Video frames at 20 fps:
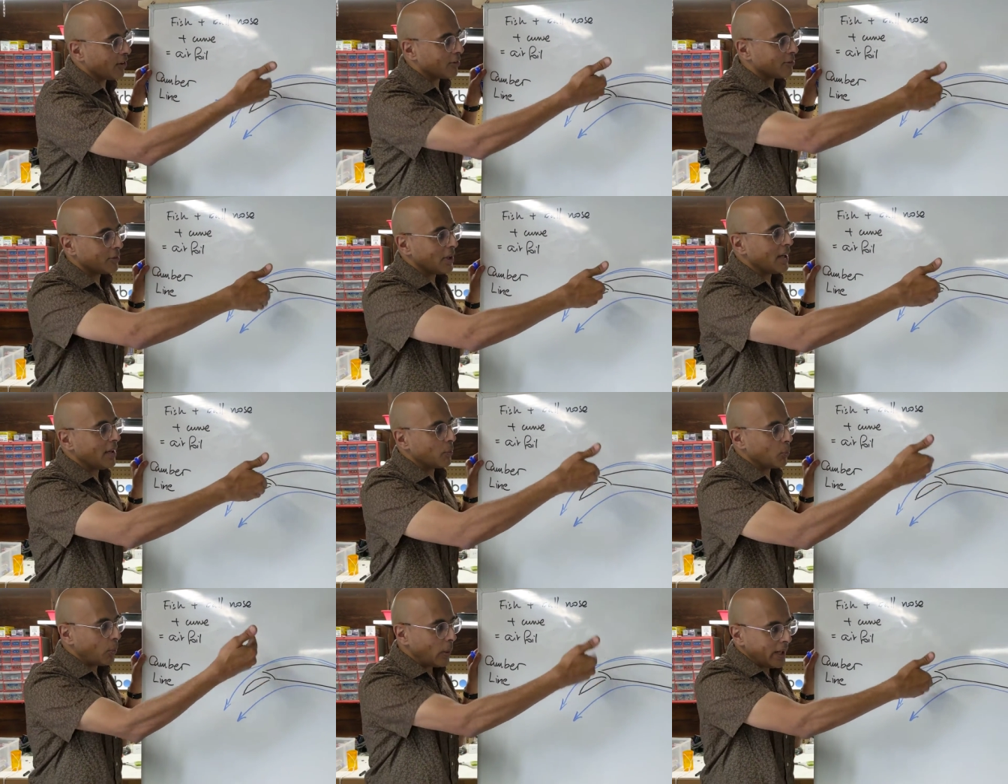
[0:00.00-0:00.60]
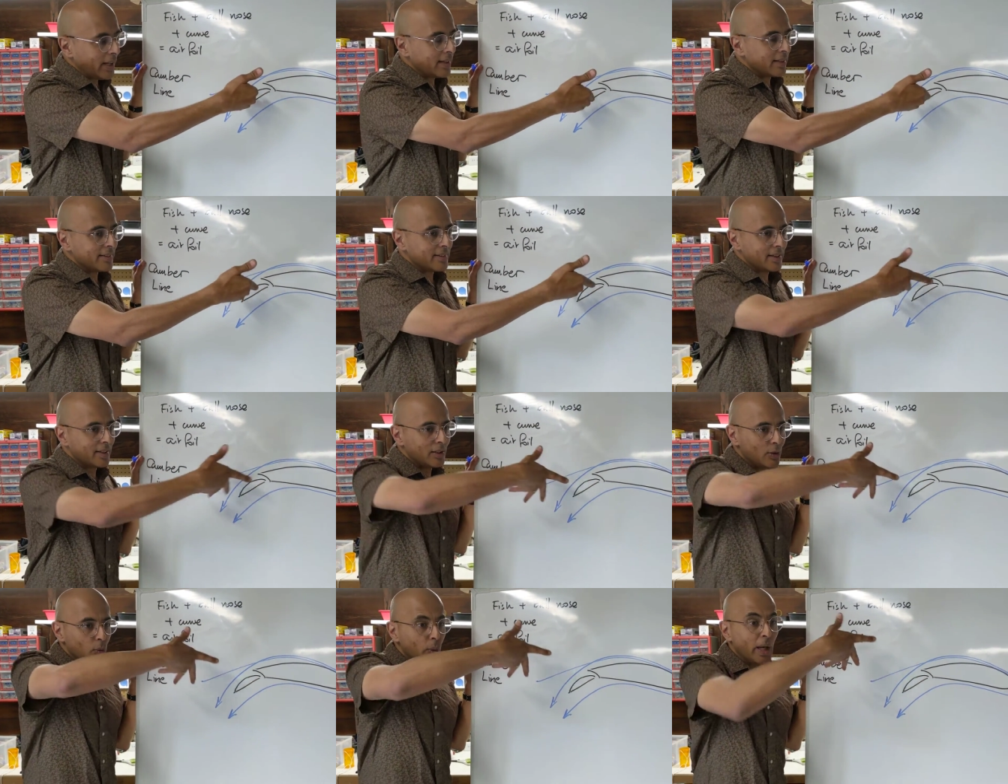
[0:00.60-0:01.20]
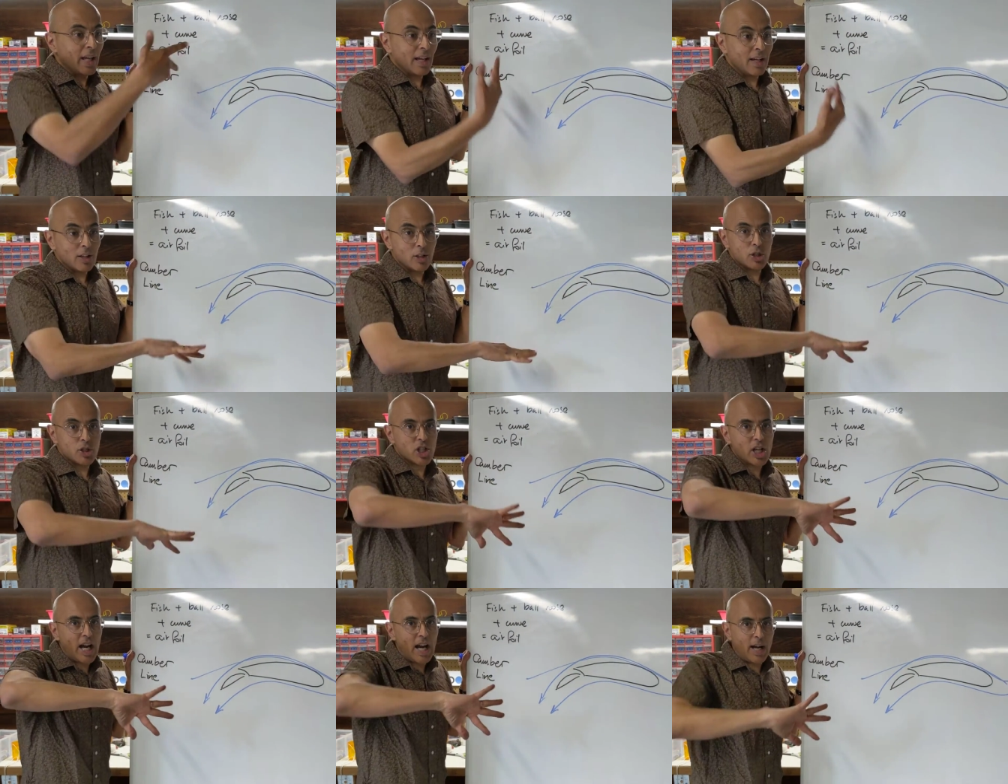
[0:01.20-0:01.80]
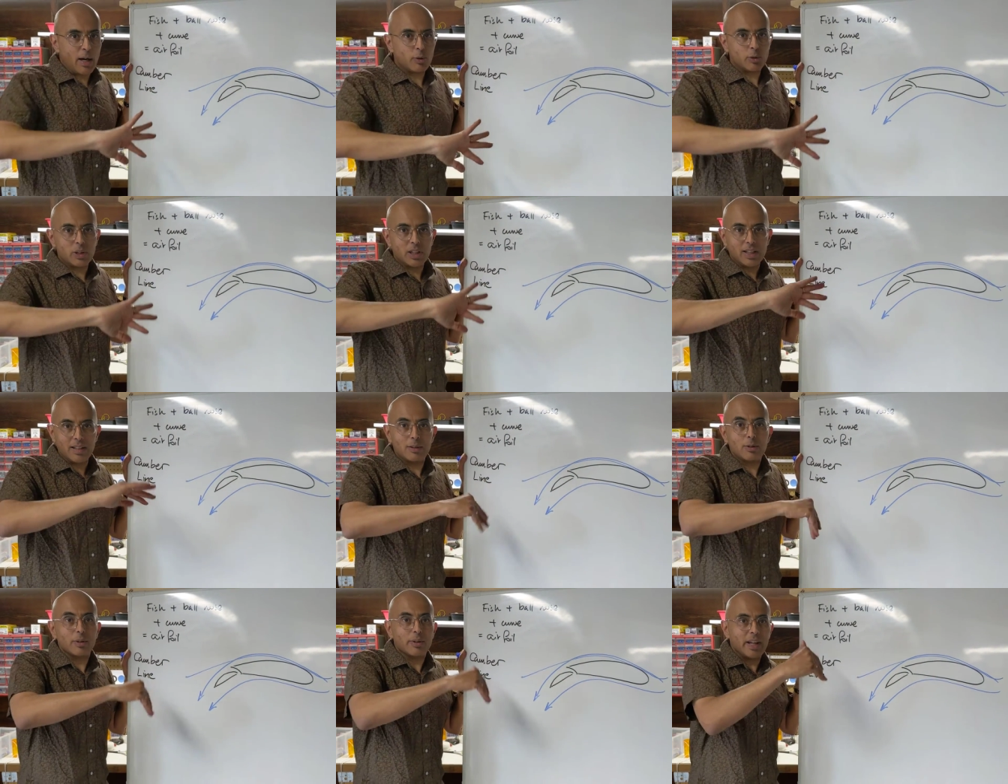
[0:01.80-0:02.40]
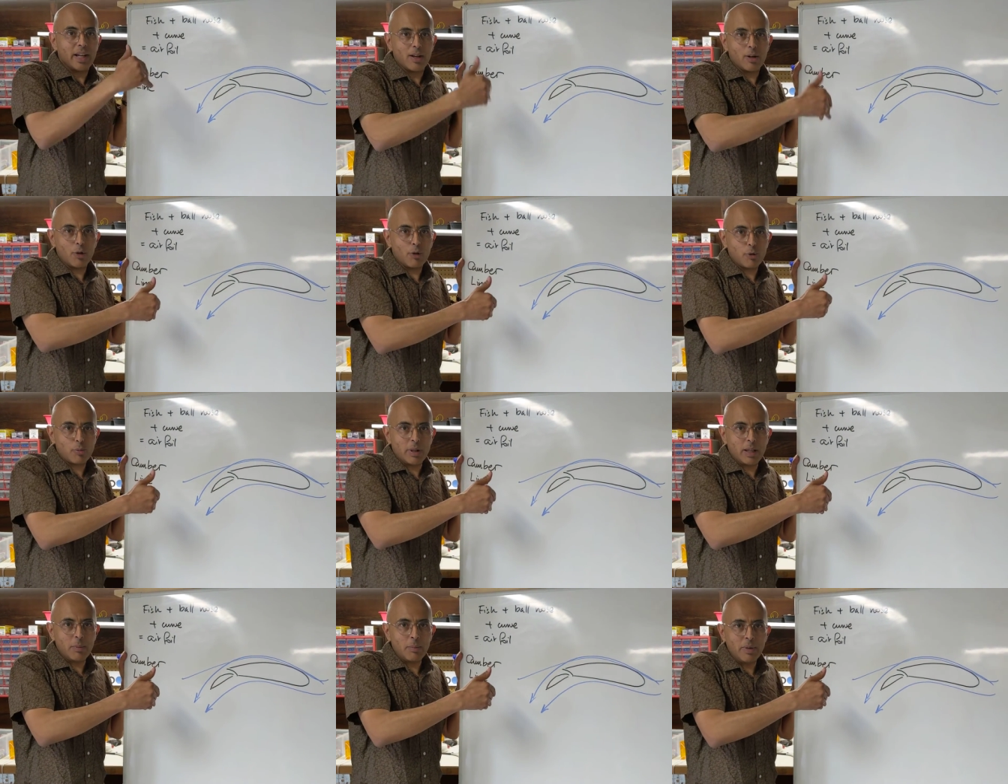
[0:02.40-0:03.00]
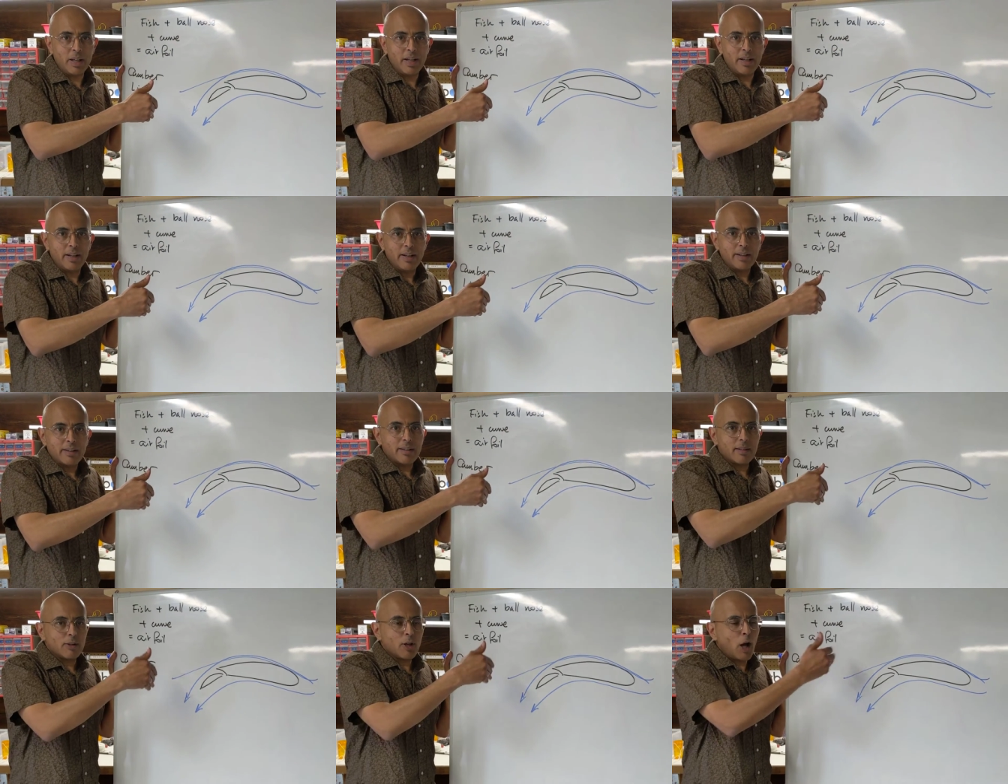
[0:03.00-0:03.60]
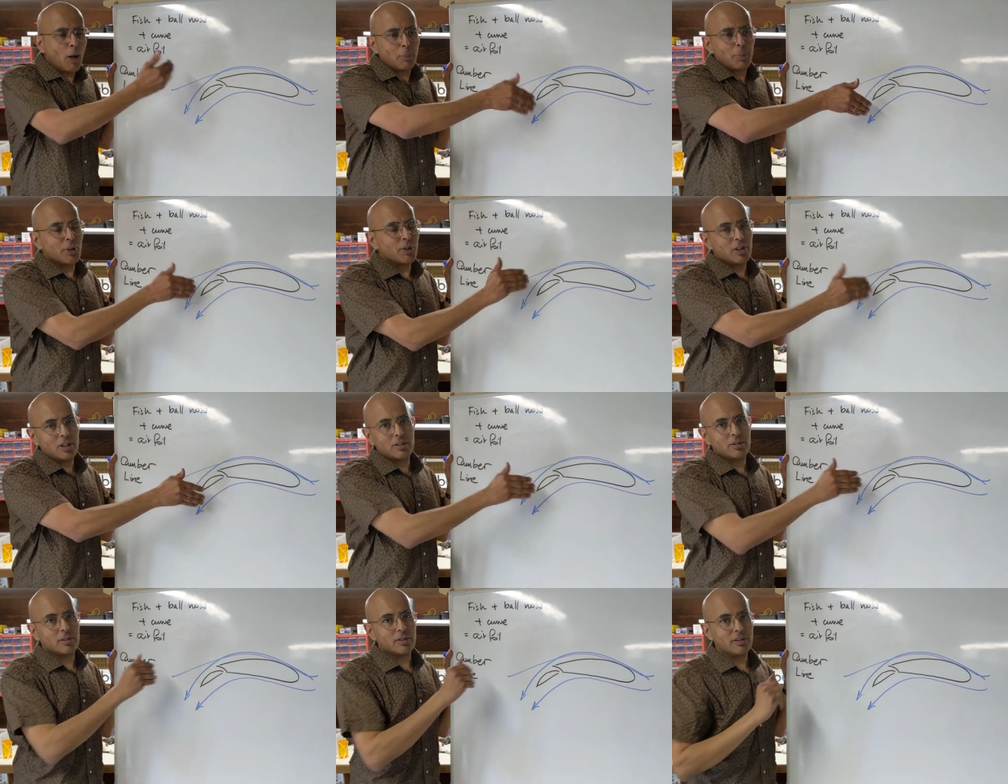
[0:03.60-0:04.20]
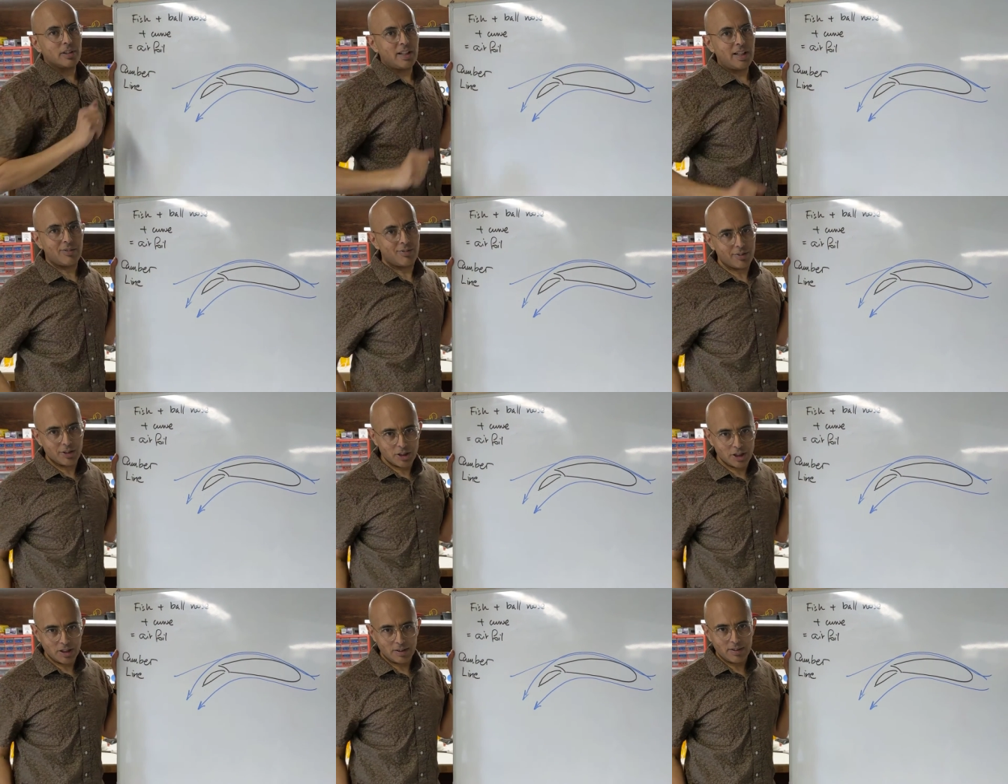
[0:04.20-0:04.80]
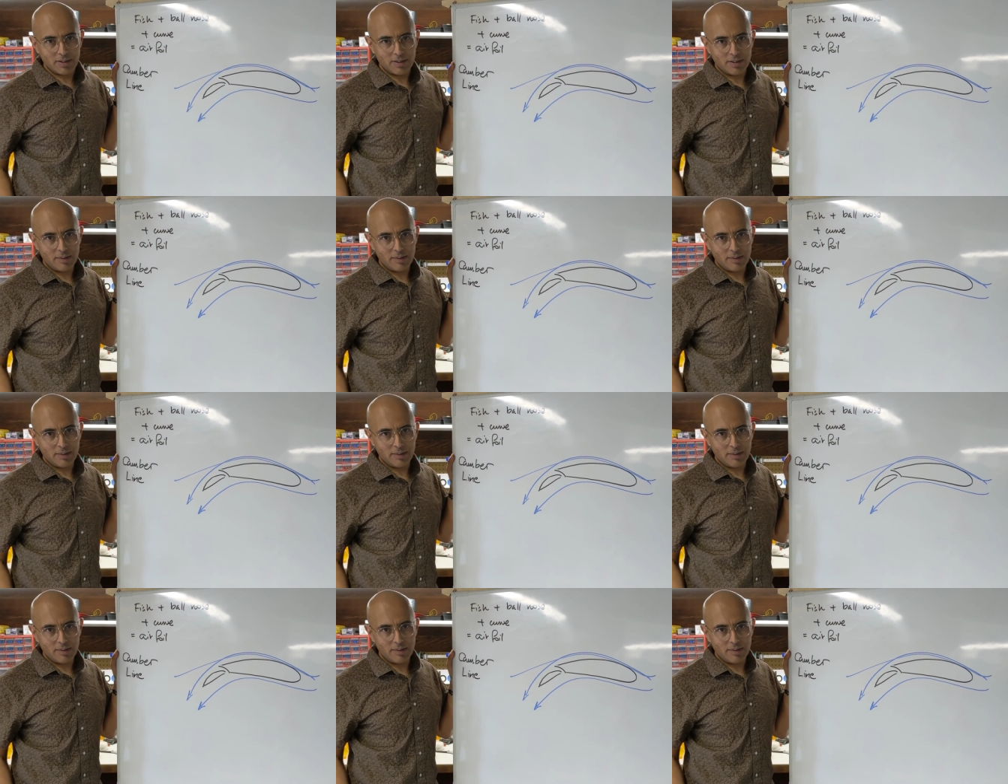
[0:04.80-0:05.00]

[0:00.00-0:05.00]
of wings that you hinge out into the airstream, they're not particularly efficient.